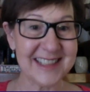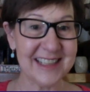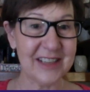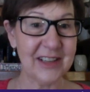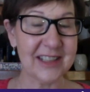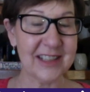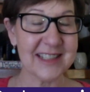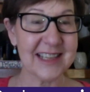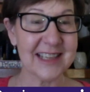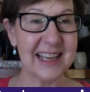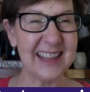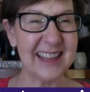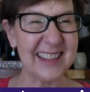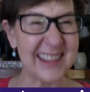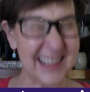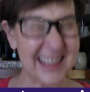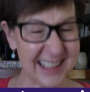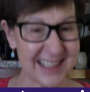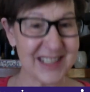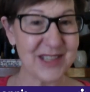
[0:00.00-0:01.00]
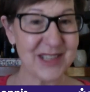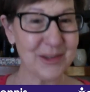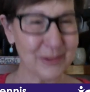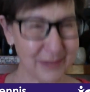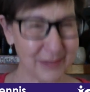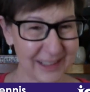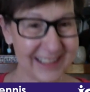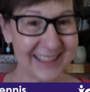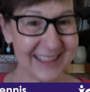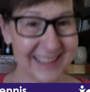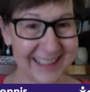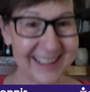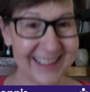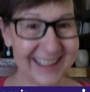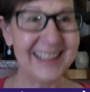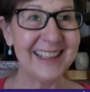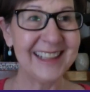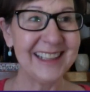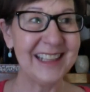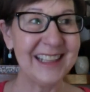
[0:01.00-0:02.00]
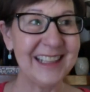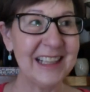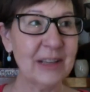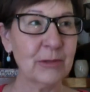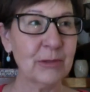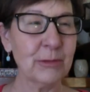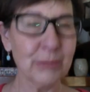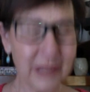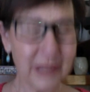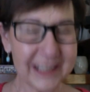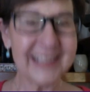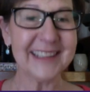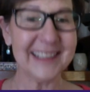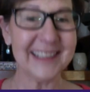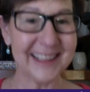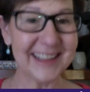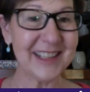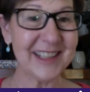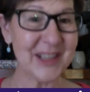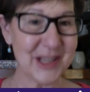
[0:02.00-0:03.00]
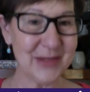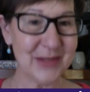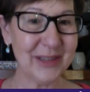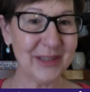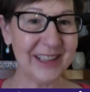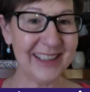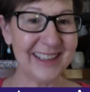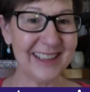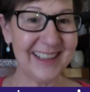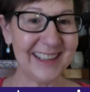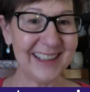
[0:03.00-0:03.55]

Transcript: It's like, this really this one.